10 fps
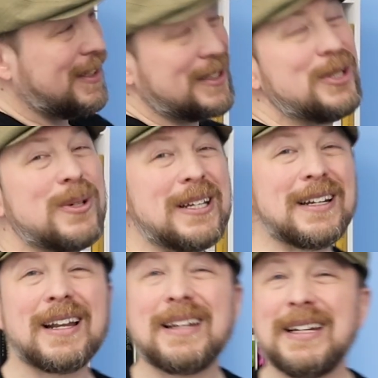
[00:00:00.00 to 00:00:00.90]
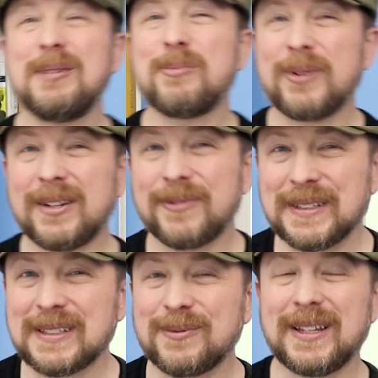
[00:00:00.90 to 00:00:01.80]
You cannot eat
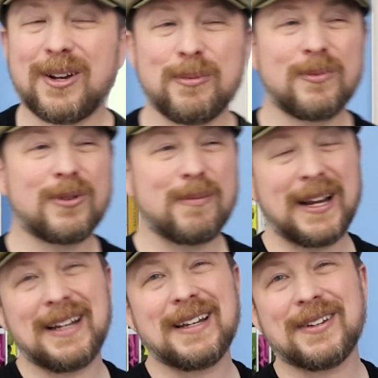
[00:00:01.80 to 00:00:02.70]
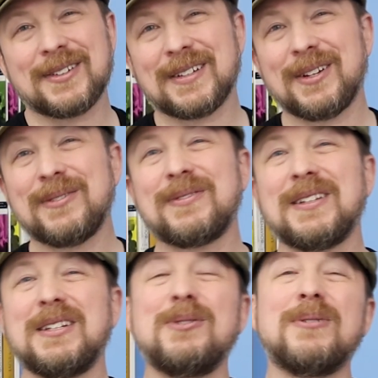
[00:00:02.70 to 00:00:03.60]
breakfast without reminding yourself
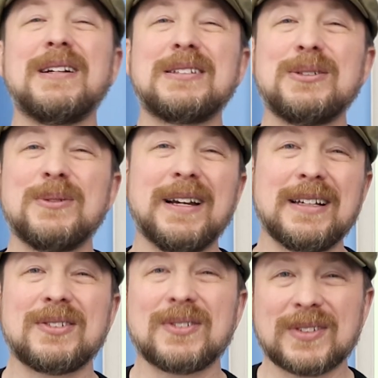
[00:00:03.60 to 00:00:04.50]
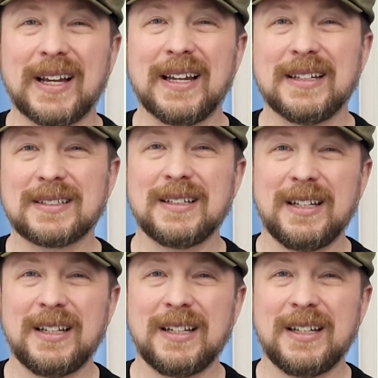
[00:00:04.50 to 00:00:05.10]
that you want to exercise.